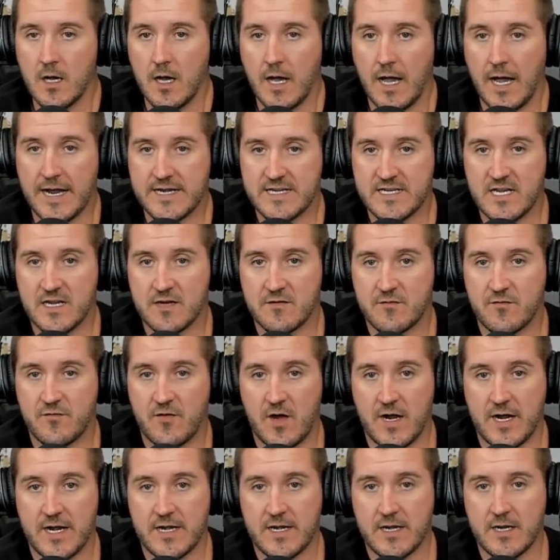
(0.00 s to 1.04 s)
I did
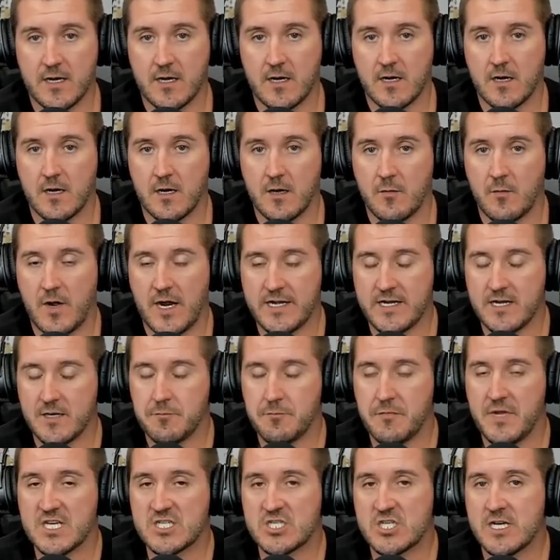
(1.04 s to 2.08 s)
find, um, I did
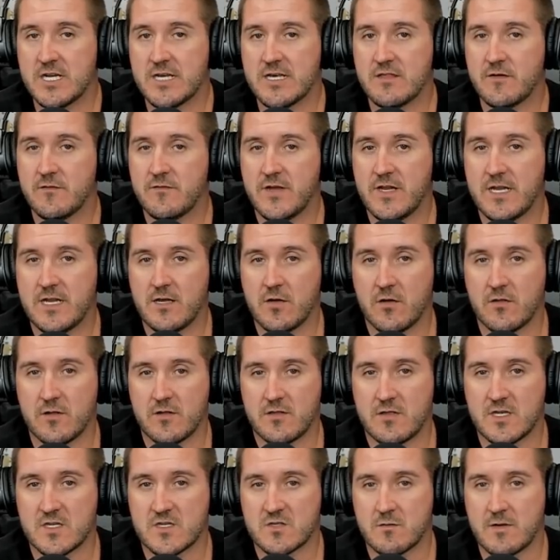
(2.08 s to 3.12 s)
mention in the video
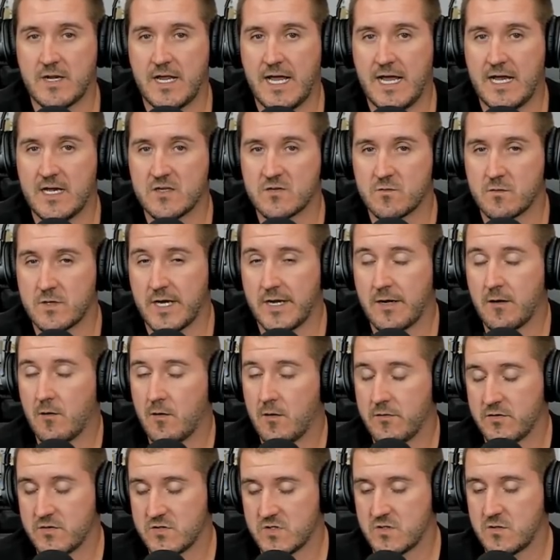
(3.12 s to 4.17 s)
that this one has what I call
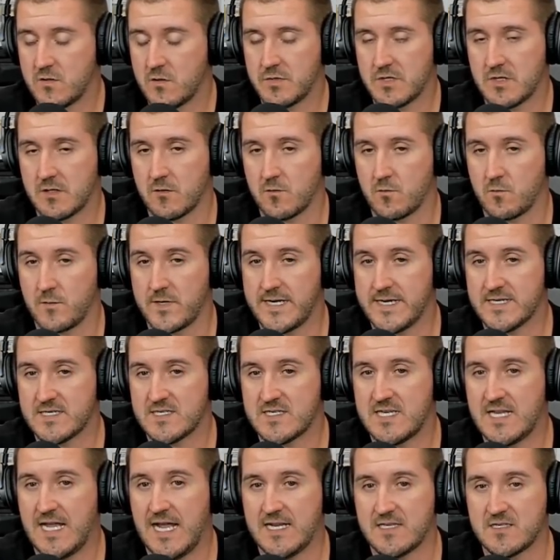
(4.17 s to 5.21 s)
those stupid little
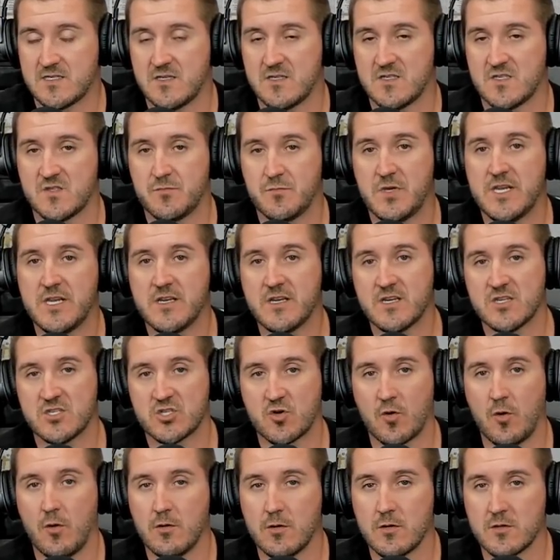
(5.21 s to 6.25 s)
rheostats, the speed
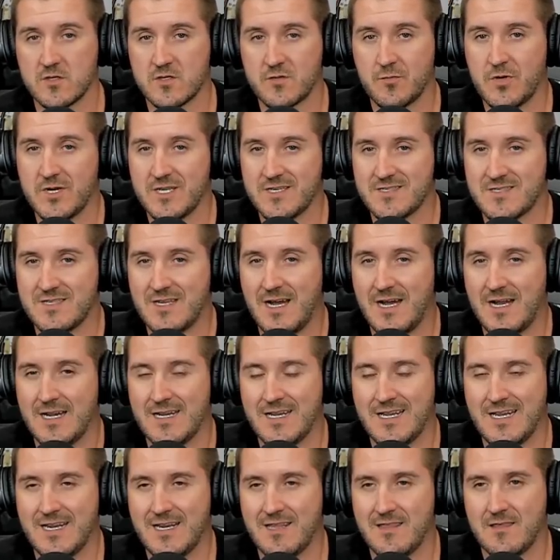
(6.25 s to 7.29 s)
controllers, but it's not
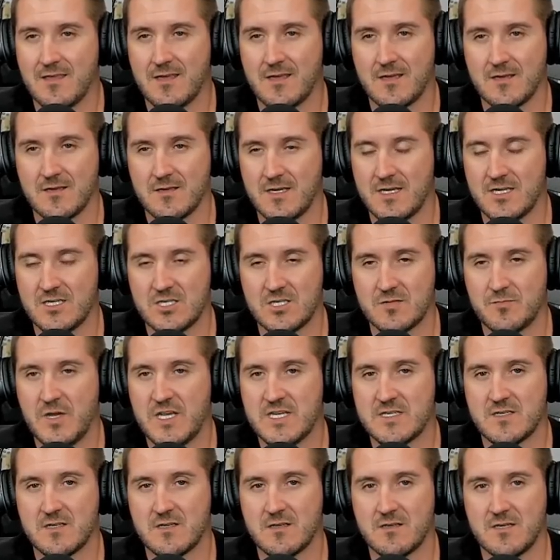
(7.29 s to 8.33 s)
anything. It just
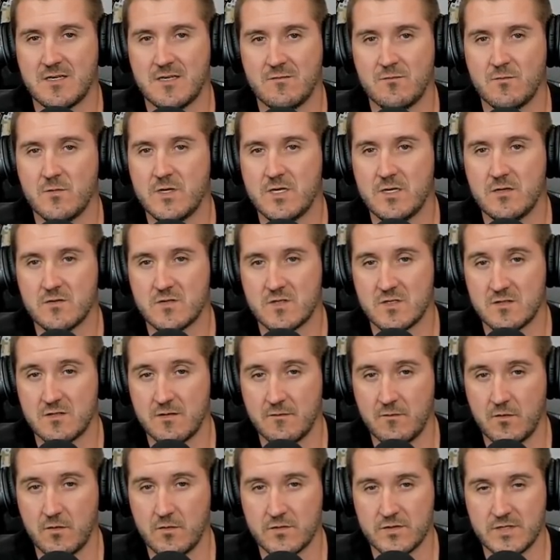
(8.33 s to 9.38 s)
basically reduces the
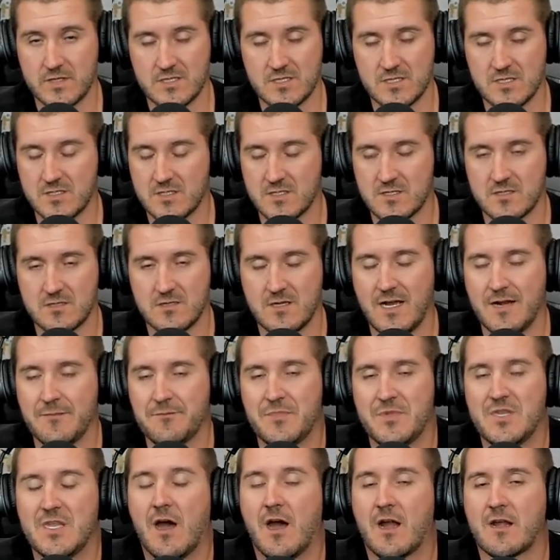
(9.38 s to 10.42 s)
voltage. It's
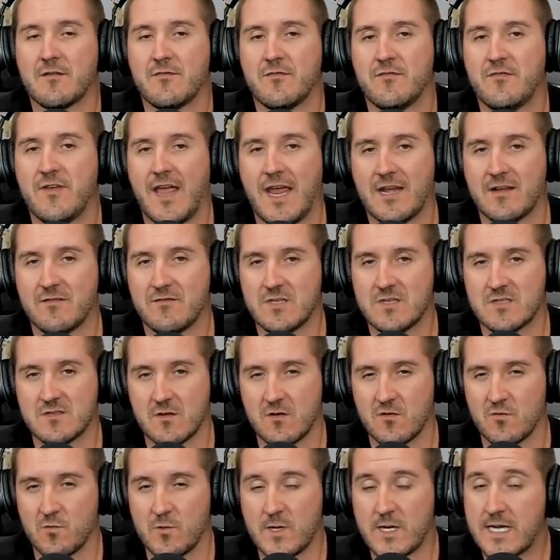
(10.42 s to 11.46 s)
I'm not a fan of these
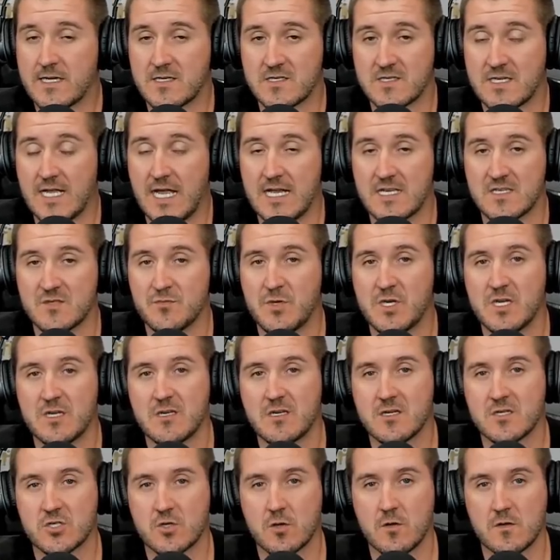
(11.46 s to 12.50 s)
little rheostat speed
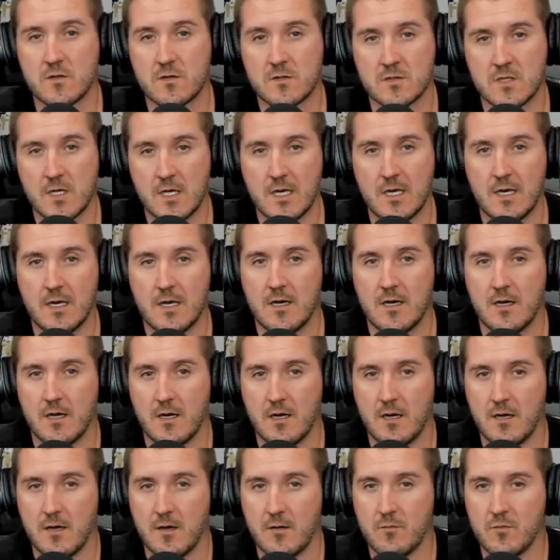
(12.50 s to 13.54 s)
controllers.
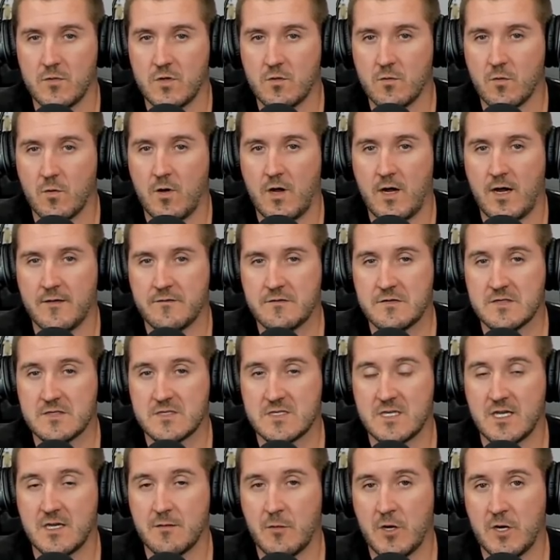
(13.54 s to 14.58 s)
Um, you will often
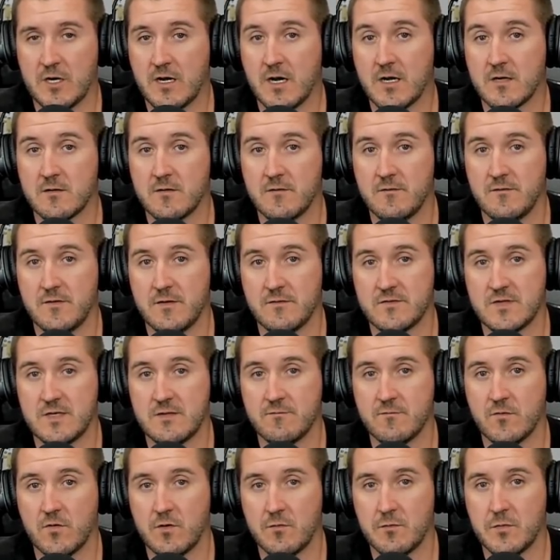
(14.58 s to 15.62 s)
see them on
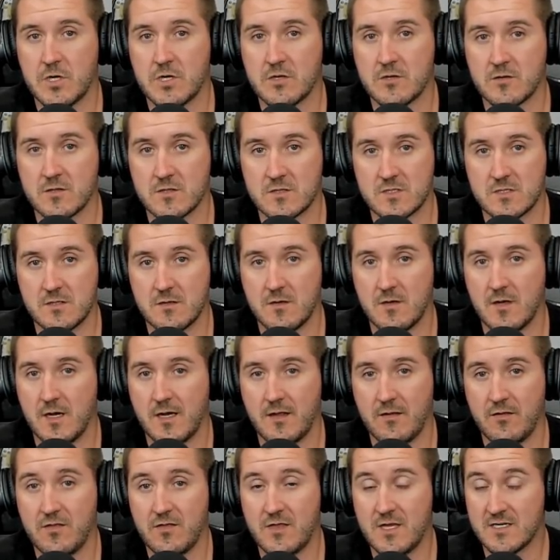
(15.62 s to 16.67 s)
115 volt motors.
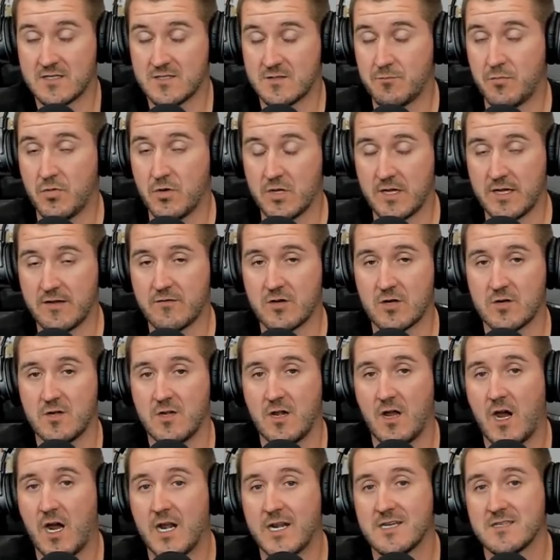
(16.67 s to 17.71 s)
Uh, this, believe it or
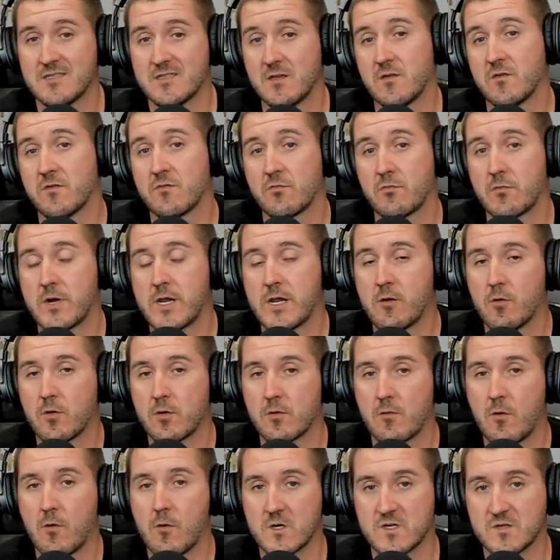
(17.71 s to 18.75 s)
not, is a three
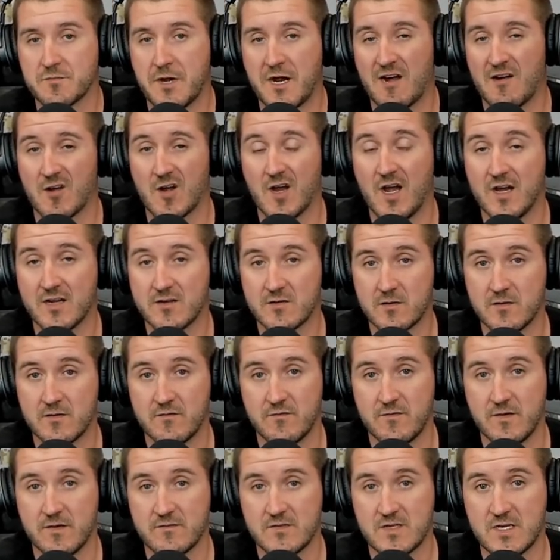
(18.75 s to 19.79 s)
quarter horsepower
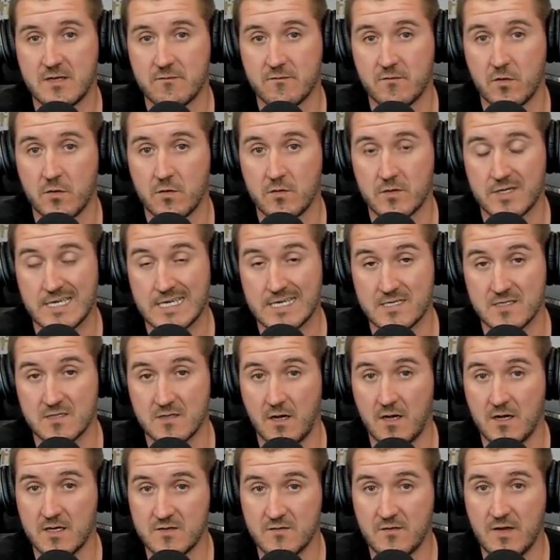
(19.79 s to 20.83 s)
115 volt
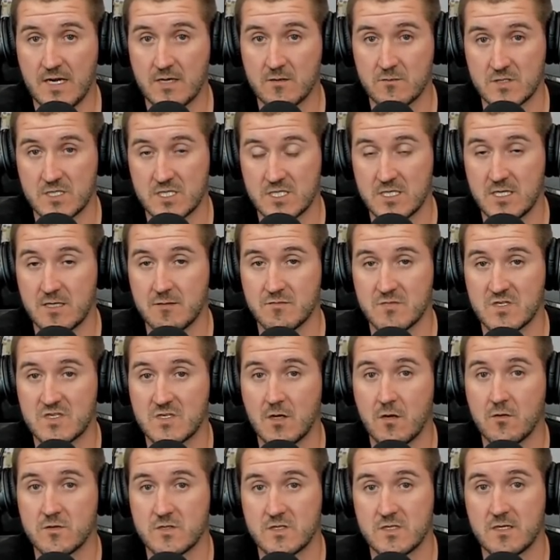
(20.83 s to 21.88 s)
exhaust fan, which seems
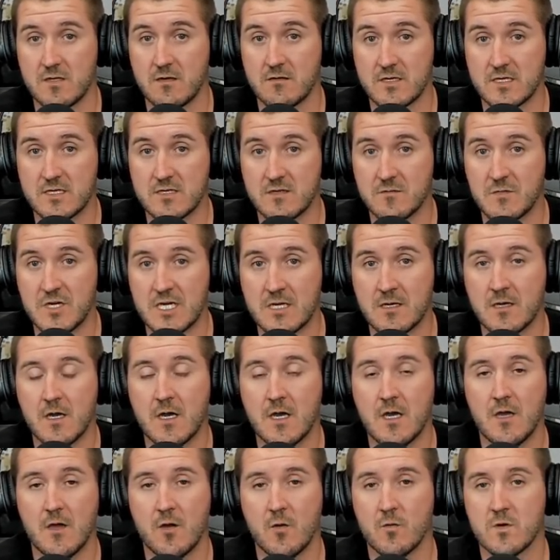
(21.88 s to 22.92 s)
so silly to me.
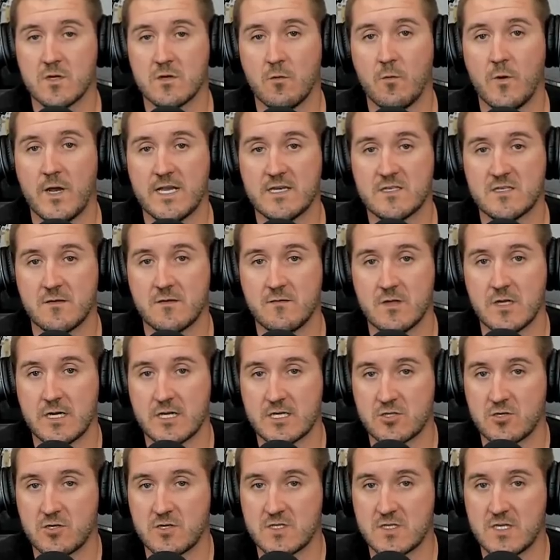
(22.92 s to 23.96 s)
What a waste of
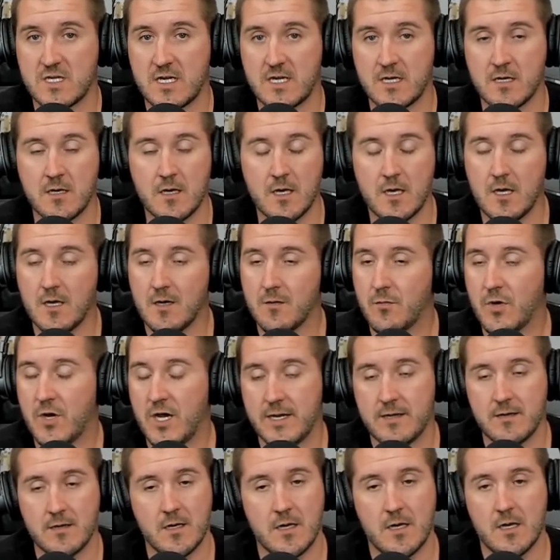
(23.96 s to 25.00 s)
electricity.
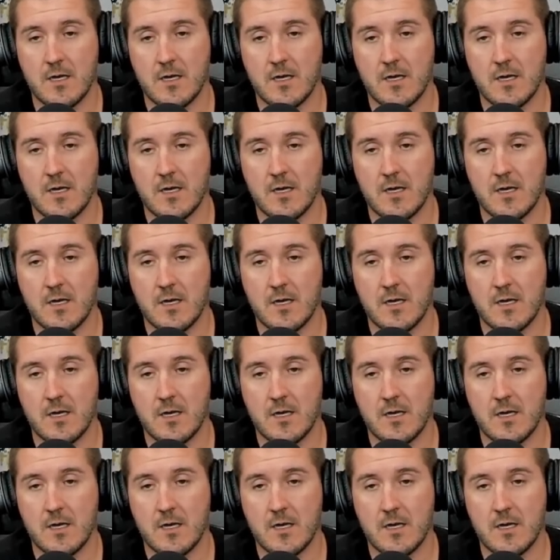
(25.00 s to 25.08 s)
But